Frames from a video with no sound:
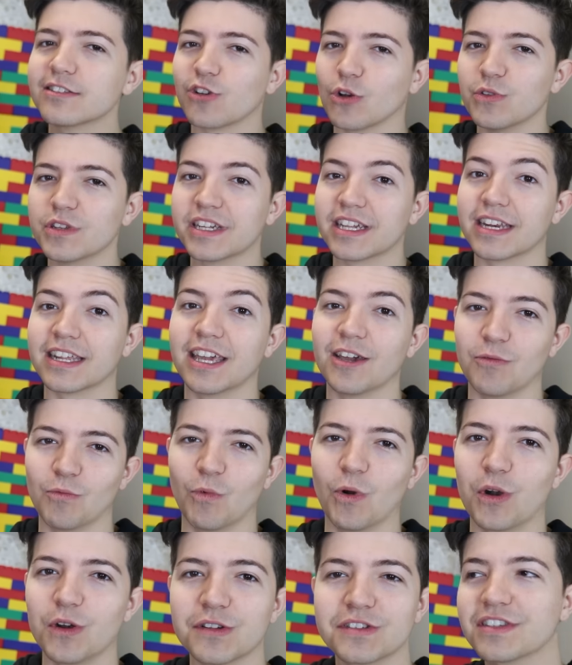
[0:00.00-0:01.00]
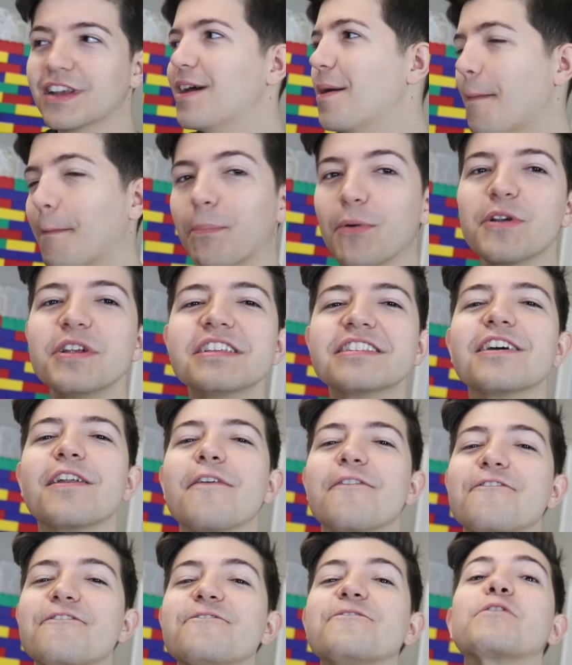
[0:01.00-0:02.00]
it's only gonna get worse. Bree's
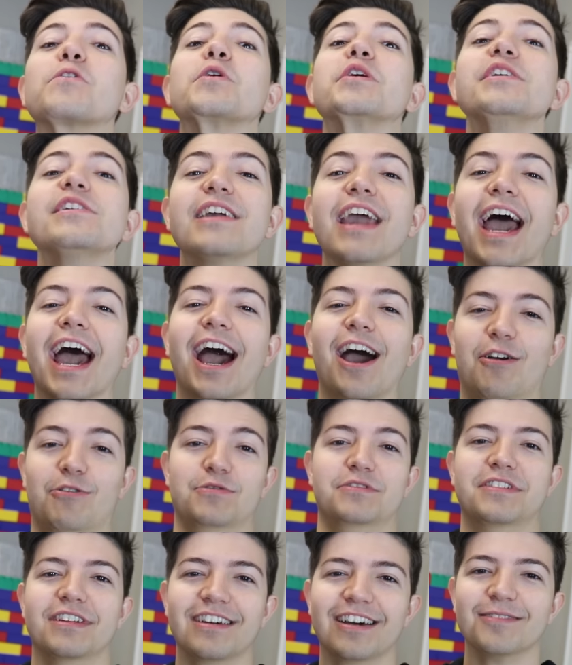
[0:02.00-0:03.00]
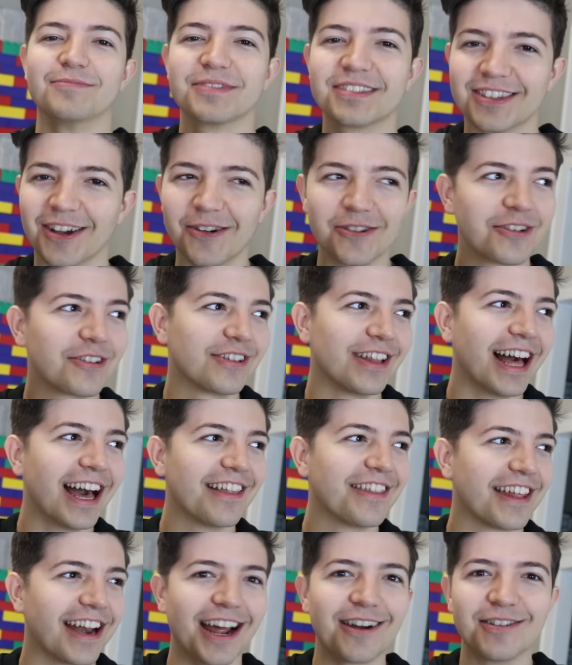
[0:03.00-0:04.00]
gonna freak out. I'm so
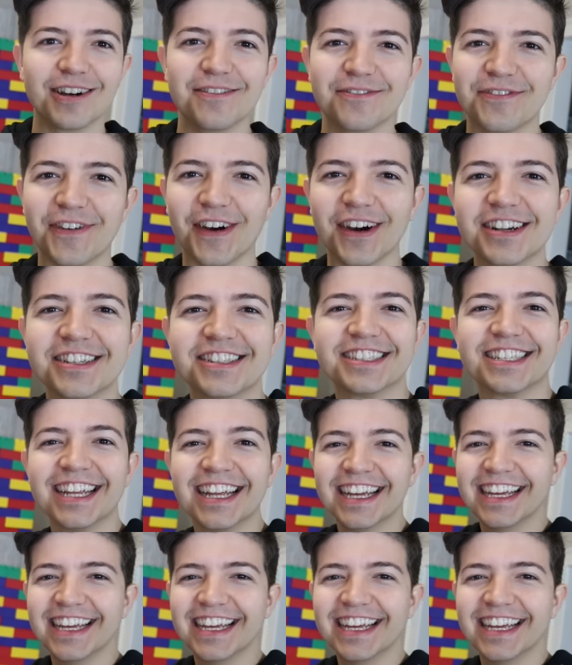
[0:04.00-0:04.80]
glad that I went first.